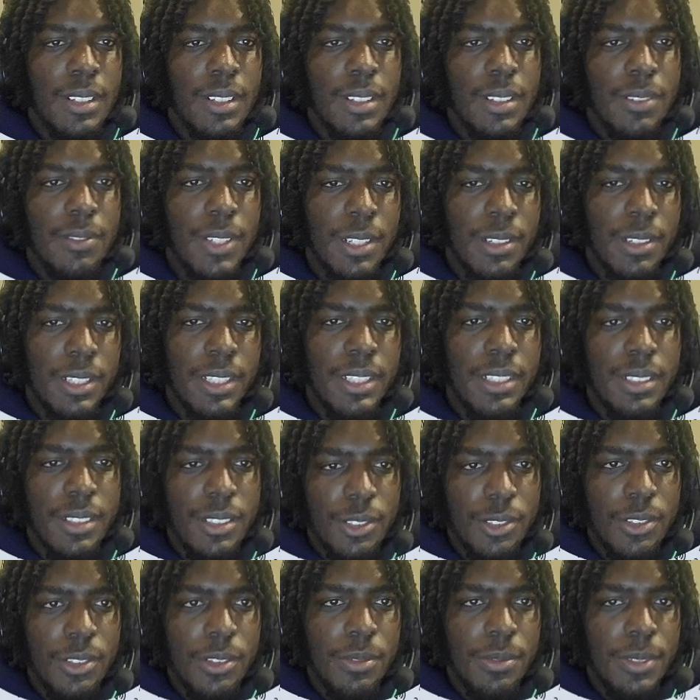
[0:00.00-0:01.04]
Very
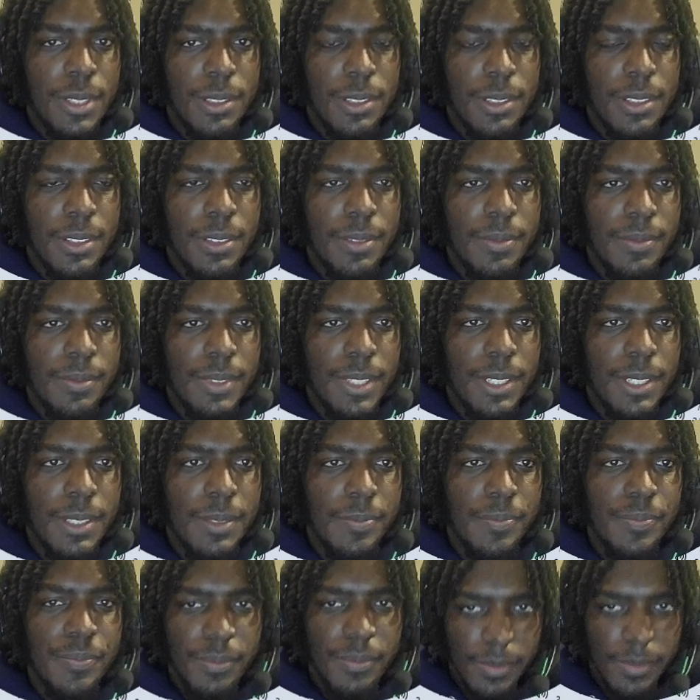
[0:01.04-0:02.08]
user friendly, right?
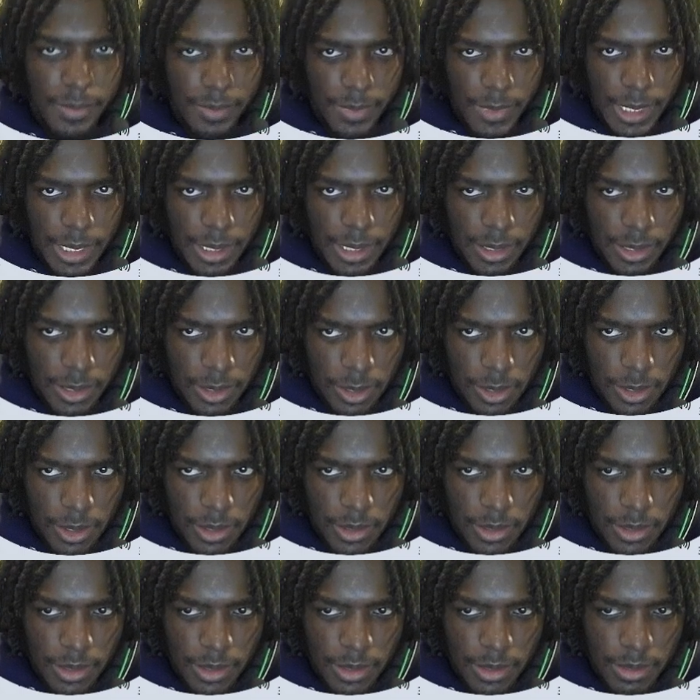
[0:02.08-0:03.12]
Got these
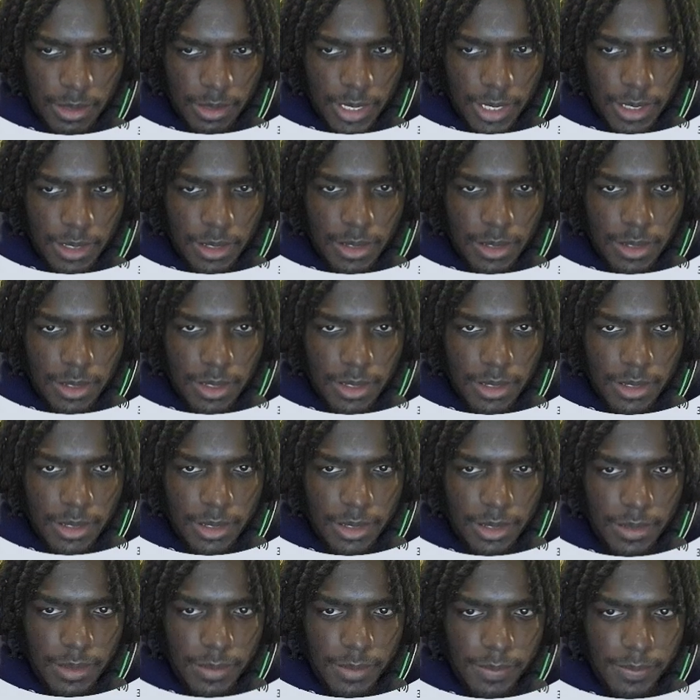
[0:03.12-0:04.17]
cards, 10 cards.
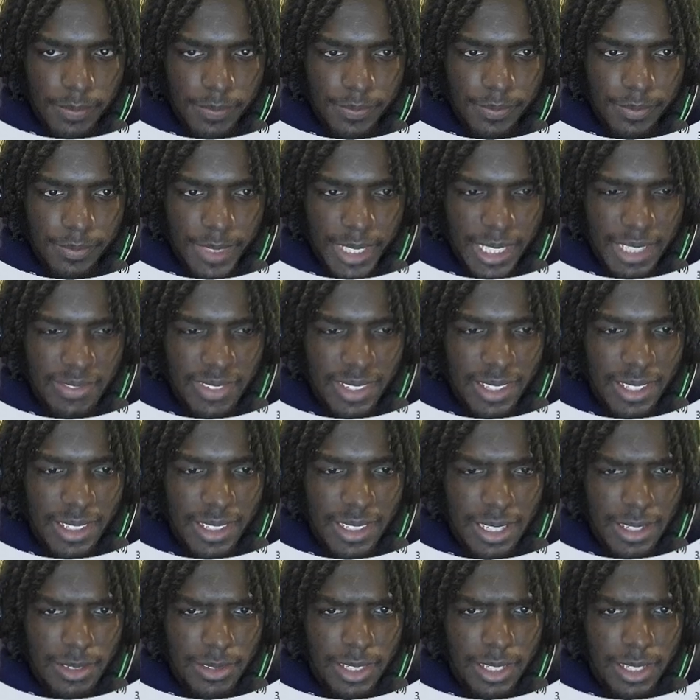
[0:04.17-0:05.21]
And even this, I'll
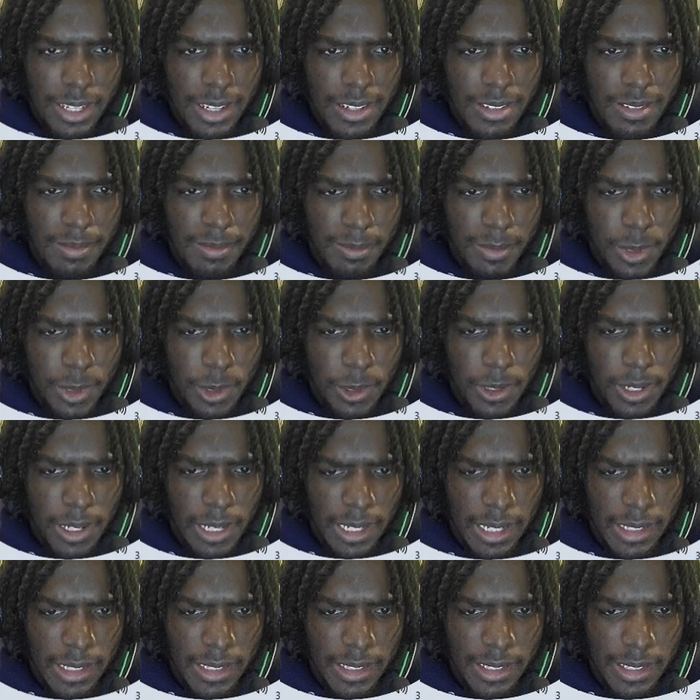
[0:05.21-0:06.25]
style more, like
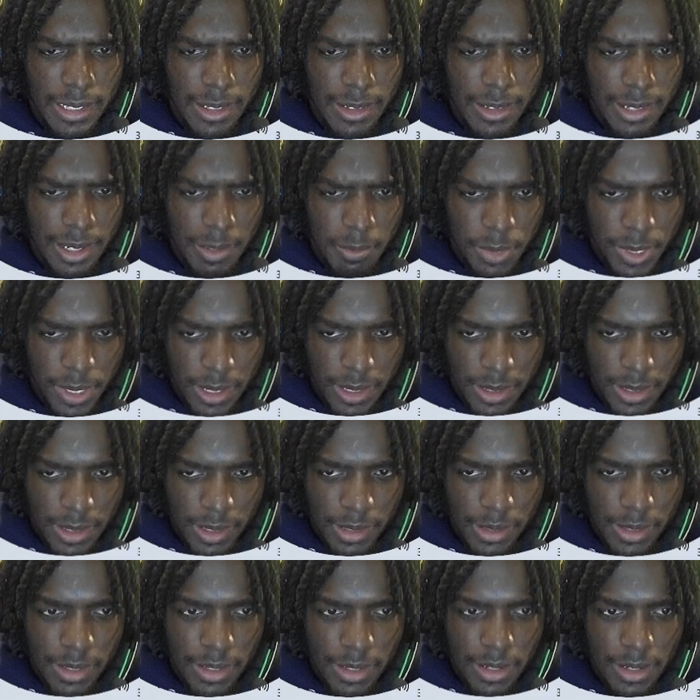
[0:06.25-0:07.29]
center it, put it underneath
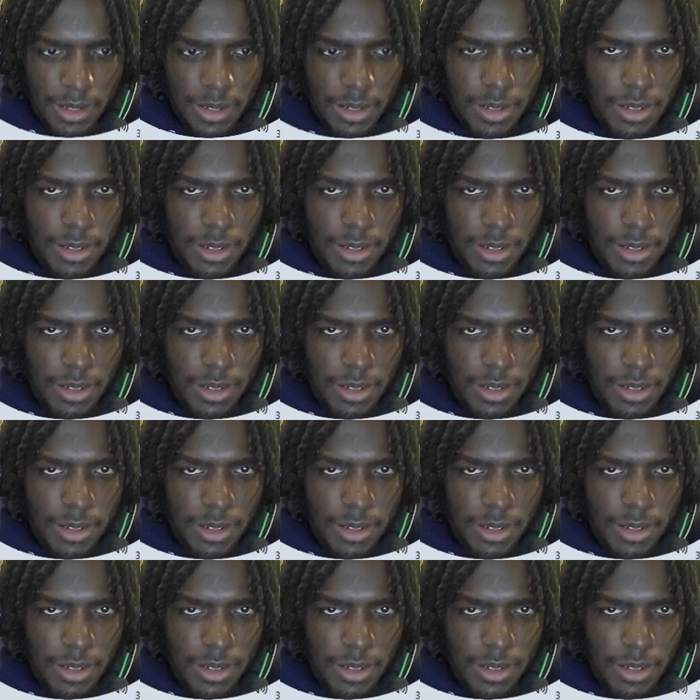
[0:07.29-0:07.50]
here.